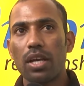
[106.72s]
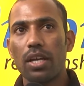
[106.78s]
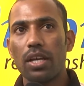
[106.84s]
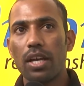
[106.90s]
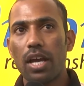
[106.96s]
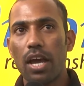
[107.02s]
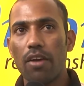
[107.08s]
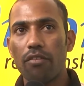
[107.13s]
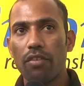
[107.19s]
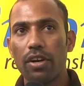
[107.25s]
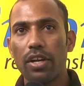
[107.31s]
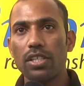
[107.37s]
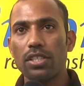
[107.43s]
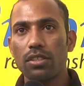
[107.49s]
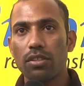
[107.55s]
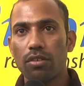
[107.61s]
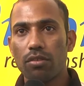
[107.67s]
in
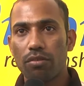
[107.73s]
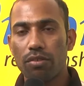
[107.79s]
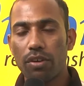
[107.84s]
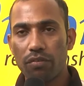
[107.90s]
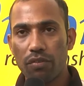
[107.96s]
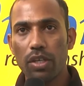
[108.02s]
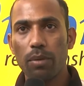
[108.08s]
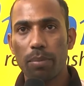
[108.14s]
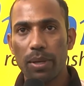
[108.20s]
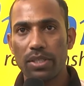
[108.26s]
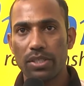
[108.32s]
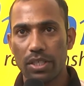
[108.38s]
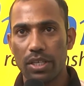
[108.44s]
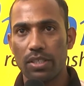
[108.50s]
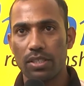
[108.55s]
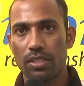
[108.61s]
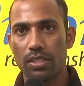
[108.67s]
average 15 plus
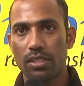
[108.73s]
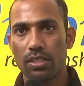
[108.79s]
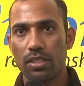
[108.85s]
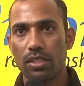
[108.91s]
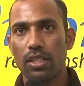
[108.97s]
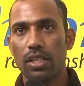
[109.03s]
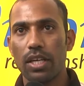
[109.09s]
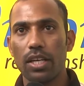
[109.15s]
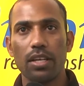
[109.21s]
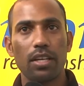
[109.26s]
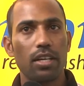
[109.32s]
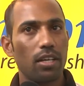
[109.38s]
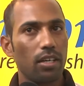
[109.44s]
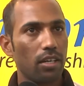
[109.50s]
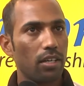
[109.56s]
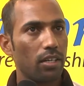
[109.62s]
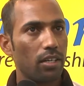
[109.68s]
years in
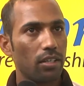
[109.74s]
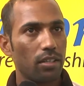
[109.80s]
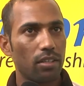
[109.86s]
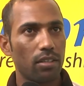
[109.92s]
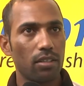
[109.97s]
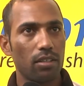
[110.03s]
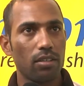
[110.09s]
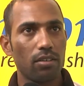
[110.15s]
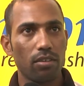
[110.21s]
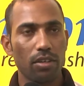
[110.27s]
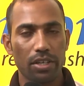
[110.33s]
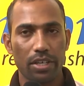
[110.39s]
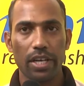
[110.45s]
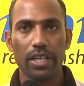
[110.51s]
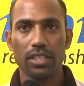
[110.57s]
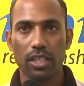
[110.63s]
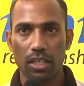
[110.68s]

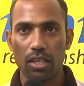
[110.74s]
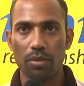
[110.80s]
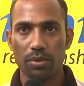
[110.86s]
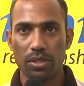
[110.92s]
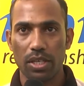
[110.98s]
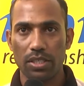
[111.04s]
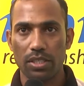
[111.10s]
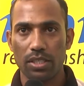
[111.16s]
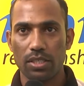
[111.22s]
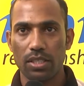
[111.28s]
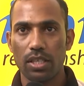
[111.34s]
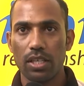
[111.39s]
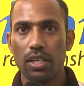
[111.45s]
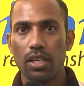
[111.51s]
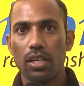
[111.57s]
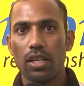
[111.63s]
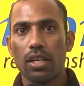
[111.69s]
dry circumstances.
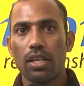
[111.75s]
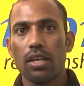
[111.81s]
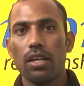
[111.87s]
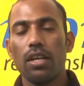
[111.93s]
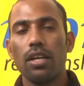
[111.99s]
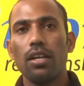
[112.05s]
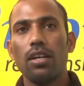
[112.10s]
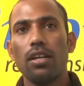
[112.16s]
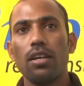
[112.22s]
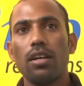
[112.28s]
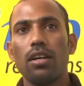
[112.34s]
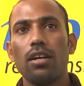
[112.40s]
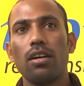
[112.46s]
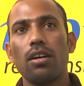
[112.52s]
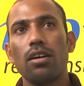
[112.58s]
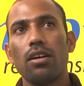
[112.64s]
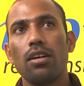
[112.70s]
In
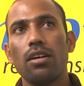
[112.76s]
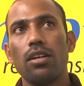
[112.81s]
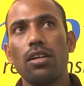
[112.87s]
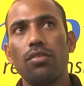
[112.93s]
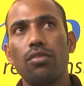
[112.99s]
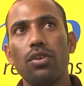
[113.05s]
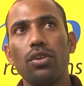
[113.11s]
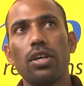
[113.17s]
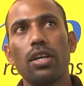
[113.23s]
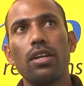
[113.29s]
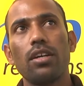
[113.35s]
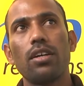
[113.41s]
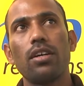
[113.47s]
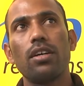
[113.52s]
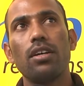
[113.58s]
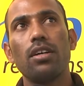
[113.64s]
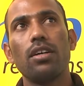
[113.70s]
if you can
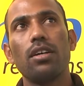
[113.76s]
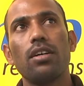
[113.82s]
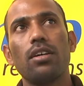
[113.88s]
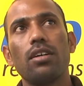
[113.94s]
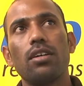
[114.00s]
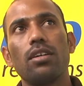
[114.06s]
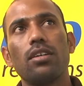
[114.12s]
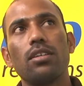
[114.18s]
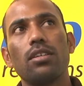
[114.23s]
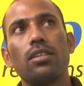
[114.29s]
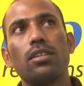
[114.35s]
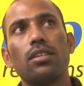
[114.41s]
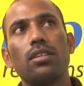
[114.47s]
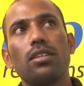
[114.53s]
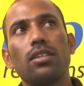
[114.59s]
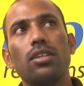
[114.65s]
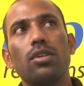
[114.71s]

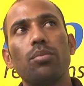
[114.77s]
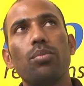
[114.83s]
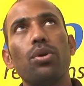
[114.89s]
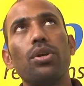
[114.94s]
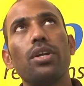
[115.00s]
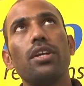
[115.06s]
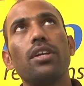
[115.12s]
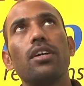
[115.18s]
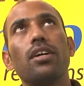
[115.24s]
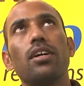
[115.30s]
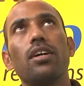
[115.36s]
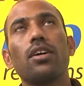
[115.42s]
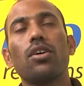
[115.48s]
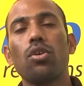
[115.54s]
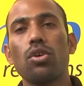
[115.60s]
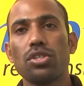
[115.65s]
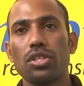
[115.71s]
put in
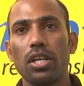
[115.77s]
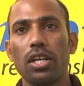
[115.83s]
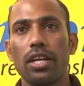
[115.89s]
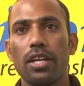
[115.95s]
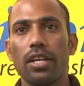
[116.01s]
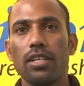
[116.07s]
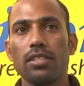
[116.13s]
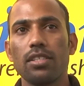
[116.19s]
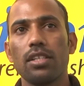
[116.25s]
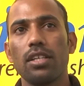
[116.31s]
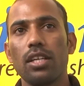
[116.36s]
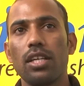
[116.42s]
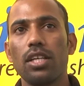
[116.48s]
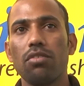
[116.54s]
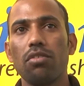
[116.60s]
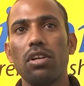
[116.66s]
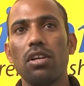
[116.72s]
coastal areas,
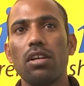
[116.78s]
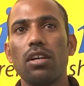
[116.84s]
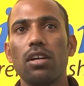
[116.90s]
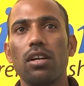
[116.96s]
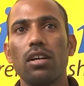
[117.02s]
it will